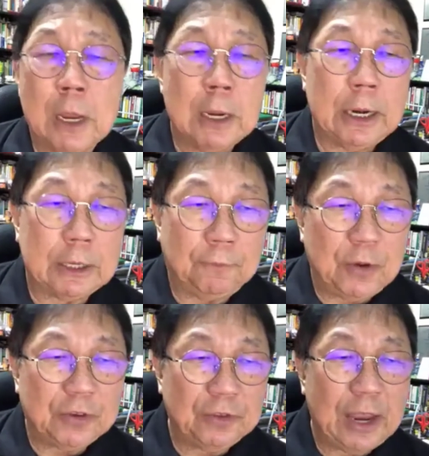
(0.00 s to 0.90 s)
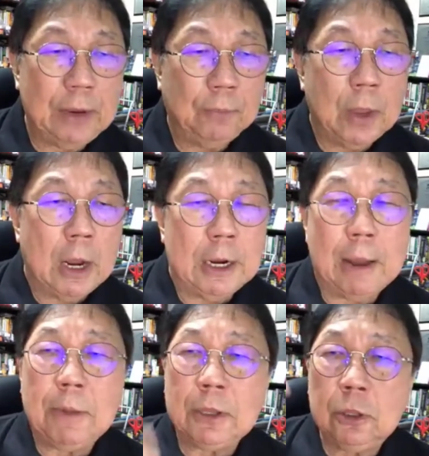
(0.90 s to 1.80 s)
That's the first thing.
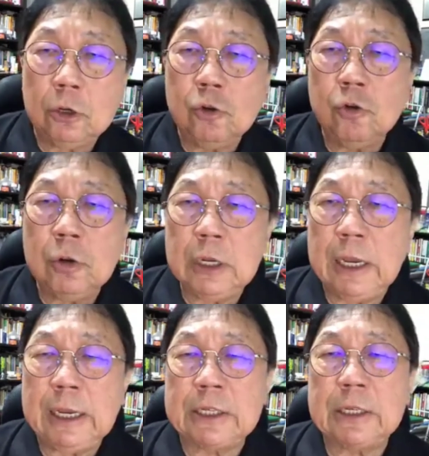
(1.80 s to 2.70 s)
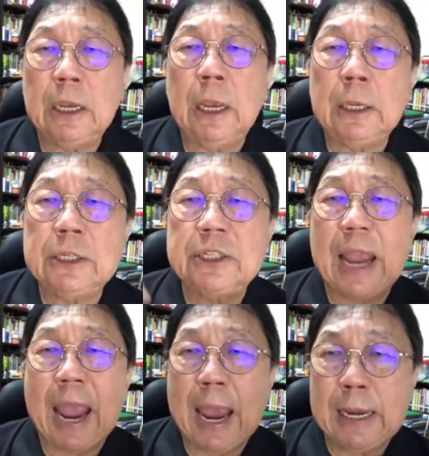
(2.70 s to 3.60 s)
Number 2 is
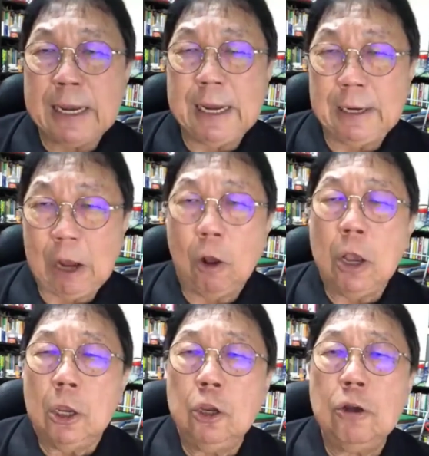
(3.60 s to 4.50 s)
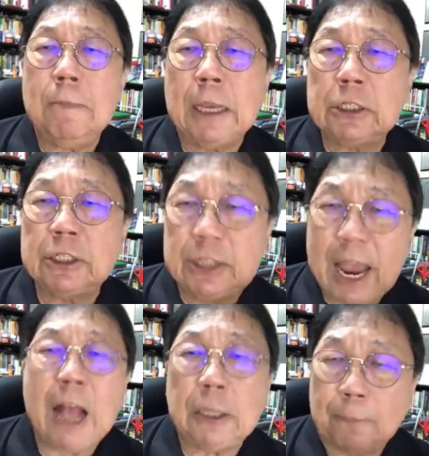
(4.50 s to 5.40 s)
selling. Now, you must
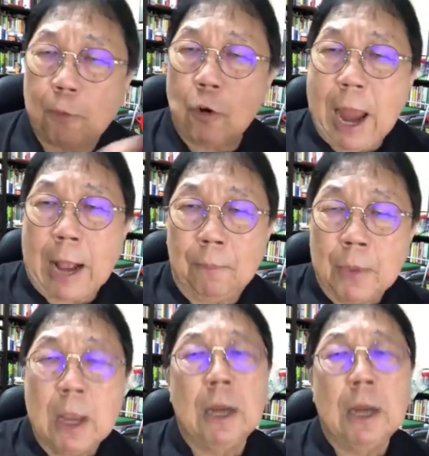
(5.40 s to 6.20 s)
sell the product.